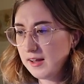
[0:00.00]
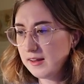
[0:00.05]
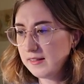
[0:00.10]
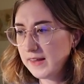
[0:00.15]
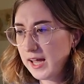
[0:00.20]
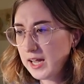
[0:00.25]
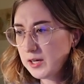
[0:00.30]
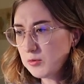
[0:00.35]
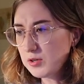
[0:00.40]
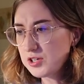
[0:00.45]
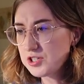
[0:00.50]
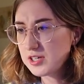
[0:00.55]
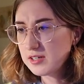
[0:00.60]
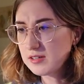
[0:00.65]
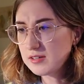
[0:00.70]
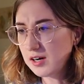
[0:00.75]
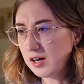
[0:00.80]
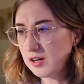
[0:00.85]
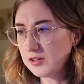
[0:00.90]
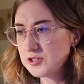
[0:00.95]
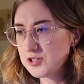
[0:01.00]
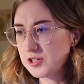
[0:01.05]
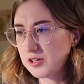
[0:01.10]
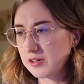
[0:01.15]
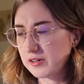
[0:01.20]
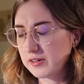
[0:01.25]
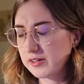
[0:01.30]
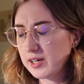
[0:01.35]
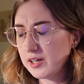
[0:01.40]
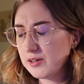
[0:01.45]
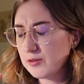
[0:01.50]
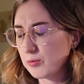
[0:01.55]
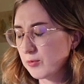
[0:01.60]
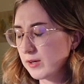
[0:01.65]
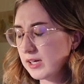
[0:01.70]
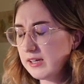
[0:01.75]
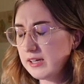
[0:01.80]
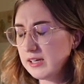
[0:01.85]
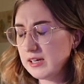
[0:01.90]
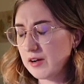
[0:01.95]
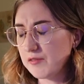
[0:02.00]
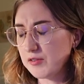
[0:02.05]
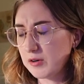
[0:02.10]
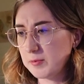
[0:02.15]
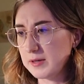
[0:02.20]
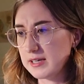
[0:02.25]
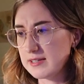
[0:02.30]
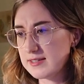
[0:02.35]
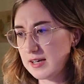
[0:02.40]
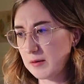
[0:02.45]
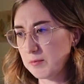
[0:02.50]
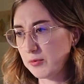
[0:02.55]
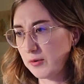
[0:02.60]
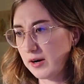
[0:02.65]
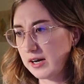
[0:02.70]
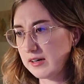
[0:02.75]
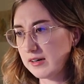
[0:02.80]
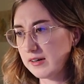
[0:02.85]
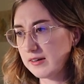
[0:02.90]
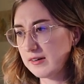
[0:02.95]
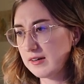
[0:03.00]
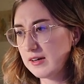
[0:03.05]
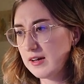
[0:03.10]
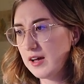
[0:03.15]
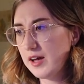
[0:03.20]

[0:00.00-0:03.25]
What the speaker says: Language and culture can really never be separated.